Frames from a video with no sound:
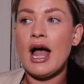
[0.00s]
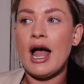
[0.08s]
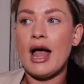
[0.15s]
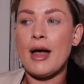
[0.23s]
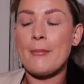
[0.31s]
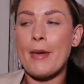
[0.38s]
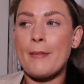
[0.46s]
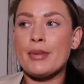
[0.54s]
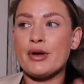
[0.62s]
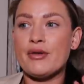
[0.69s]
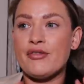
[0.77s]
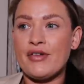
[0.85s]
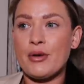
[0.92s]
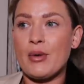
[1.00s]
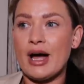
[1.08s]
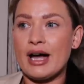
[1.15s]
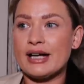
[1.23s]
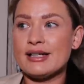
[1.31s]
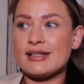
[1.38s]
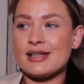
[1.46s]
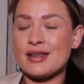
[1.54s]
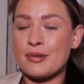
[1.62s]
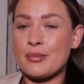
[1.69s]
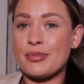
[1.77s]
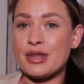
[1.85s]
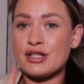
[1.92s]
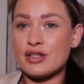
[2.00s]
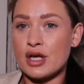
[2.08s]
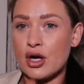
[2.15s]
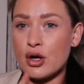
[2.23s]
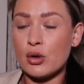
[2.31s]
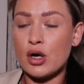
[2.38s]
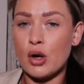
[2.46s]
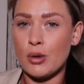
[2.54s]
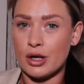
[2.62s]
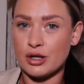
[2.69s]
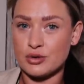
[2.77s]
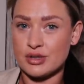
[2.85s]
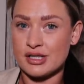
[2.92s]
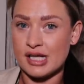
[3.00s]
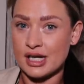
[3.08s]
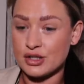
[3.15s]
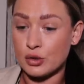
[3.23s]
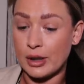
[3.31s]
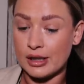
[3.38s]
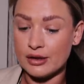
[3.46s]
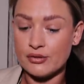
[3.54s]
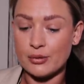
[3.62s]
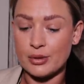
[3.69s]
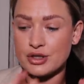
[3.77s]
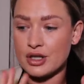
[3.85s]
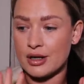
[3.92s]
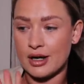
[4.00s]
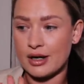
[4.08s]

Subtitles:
but fit-wise, this whole Co-ord was a size 12, which